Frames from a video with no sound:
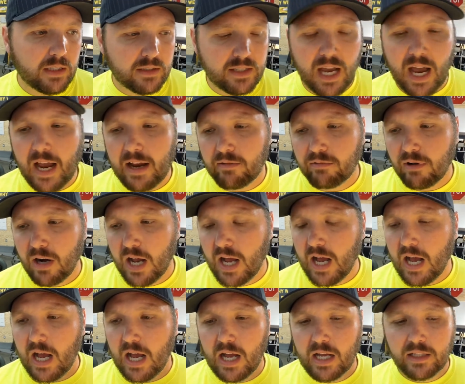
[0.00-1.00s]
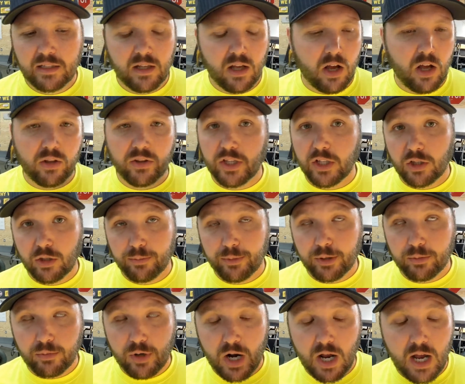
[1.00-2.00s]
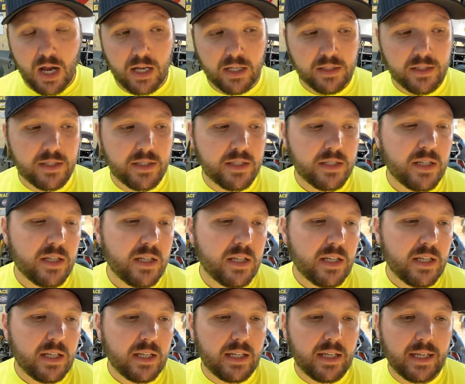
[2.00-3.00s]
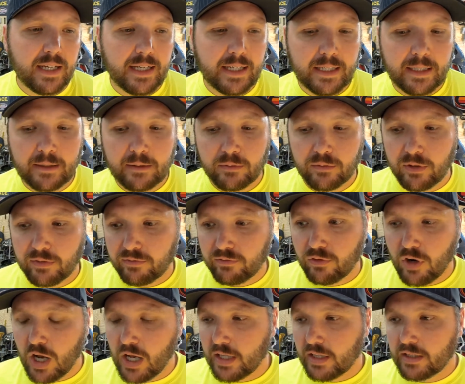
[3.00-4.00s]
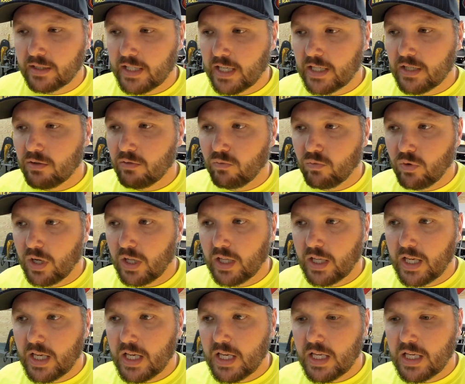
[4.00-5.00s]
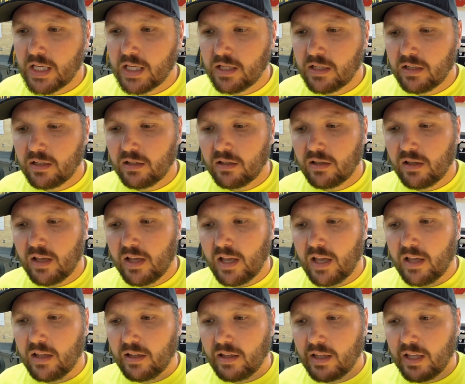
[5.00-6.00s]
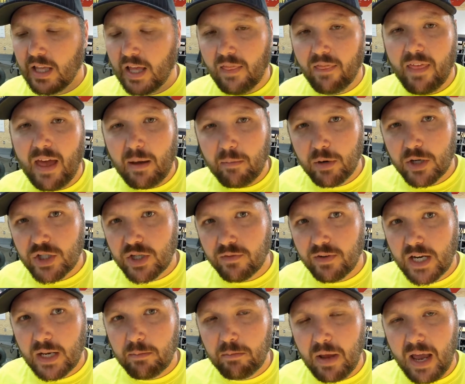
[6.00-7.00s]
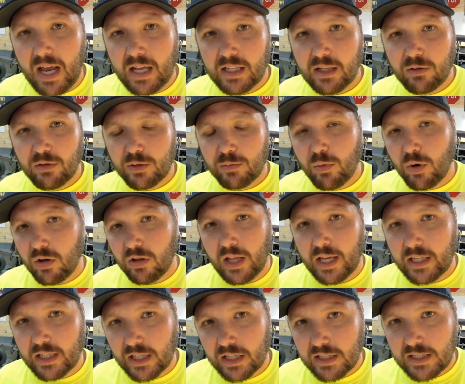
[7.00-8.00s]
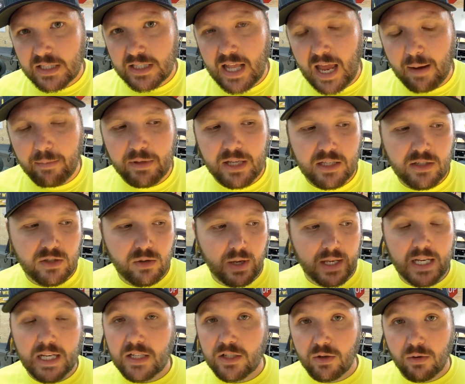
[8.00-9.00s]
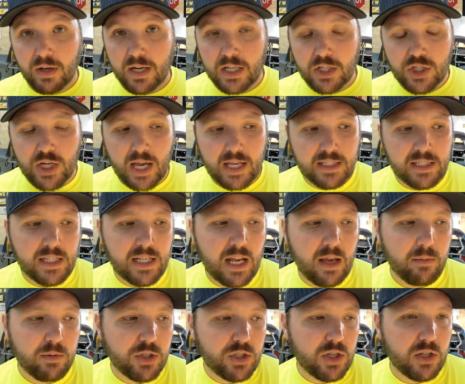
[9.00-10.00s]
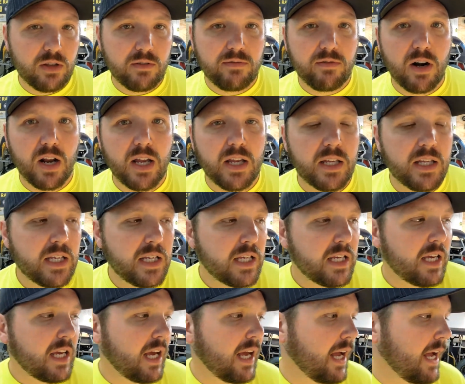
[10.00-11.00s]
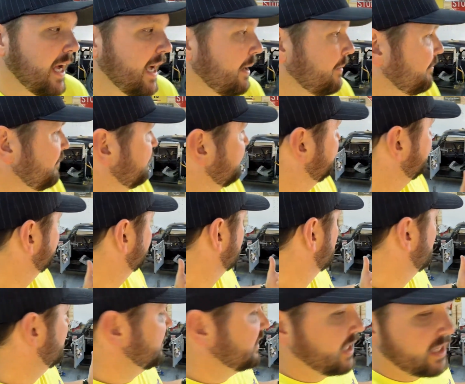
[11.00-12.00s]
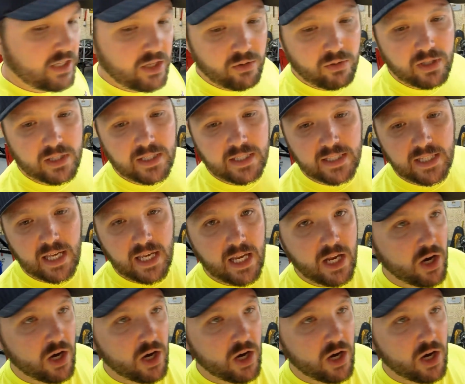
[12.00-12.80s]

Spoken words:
tie rod, all the aluminum rods. The front didn't really get that much of an impact. It was more like it snapped it, so I didn't do any chassis damage to the front. Then you can see